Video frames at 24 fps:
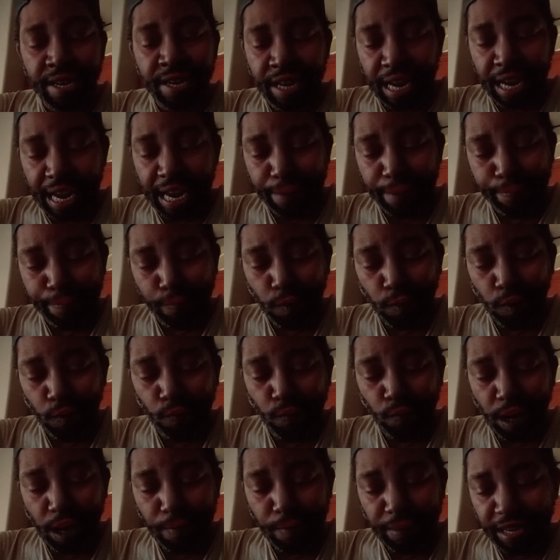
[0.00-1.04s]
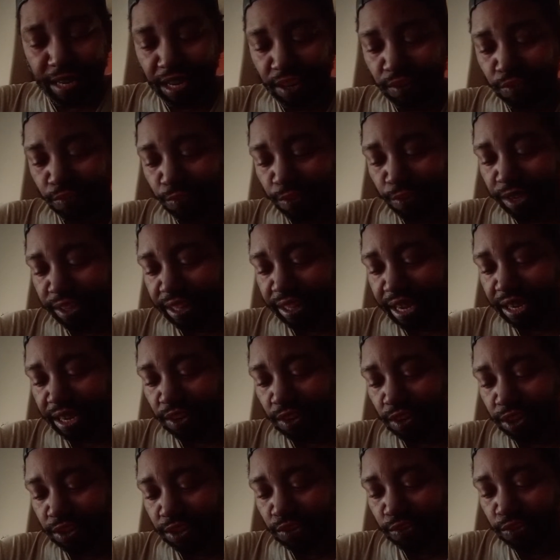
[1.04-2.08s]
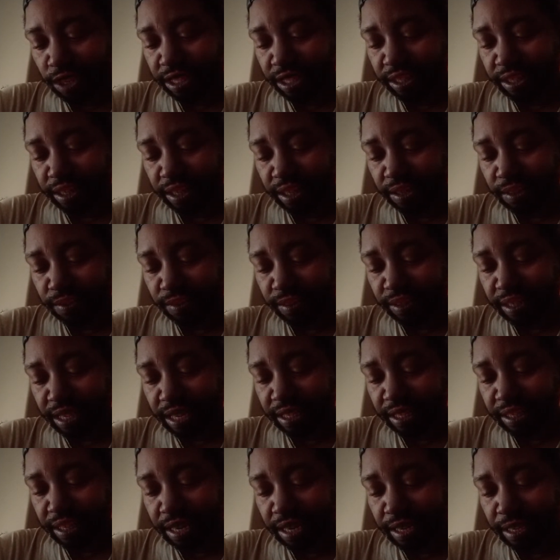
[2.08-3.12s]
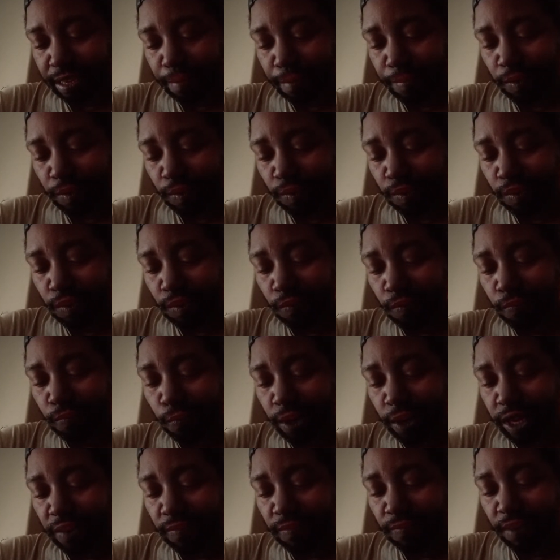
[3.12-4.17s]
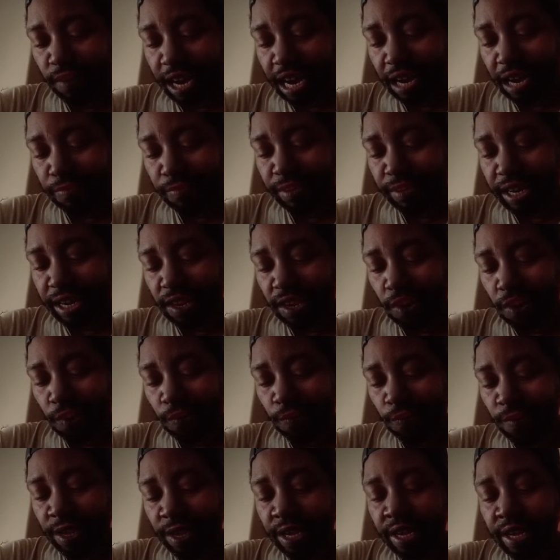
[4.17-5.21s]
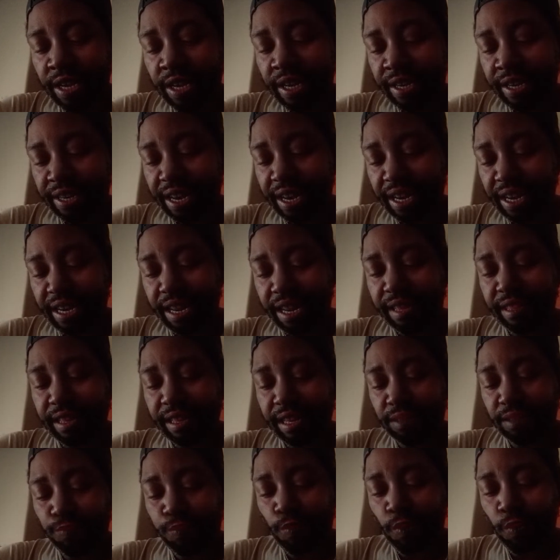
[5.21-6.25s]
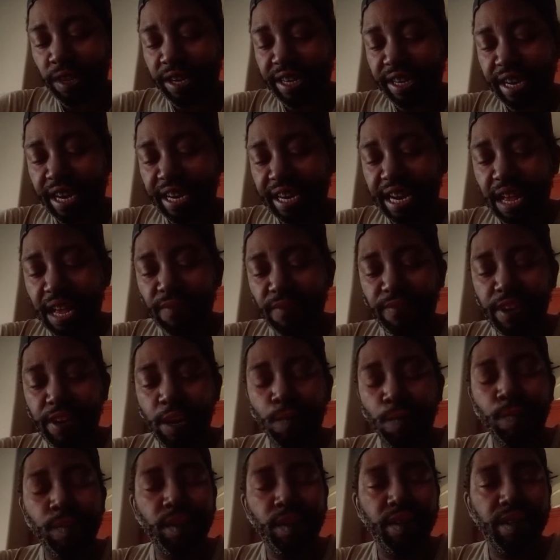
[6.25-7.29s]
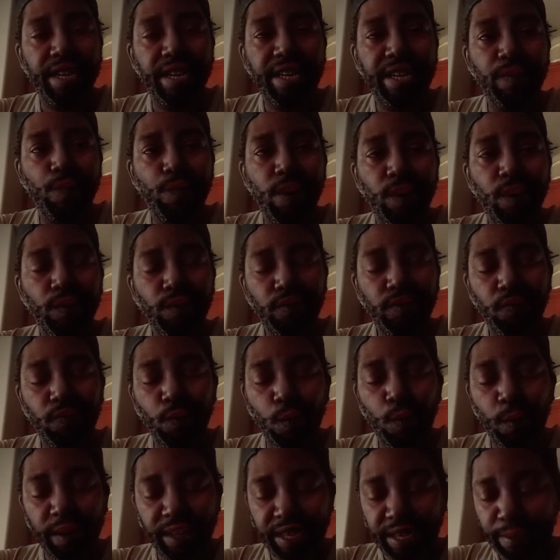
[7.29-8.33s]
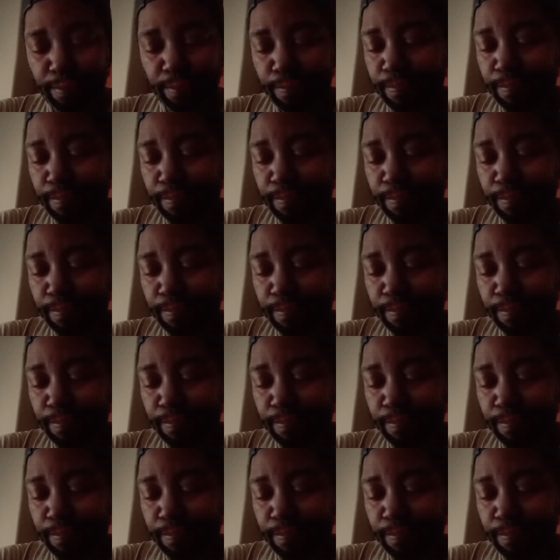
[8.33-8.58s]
and programming is relayed on translator station W245DO 96.9 FM, Lake Wells, Florida.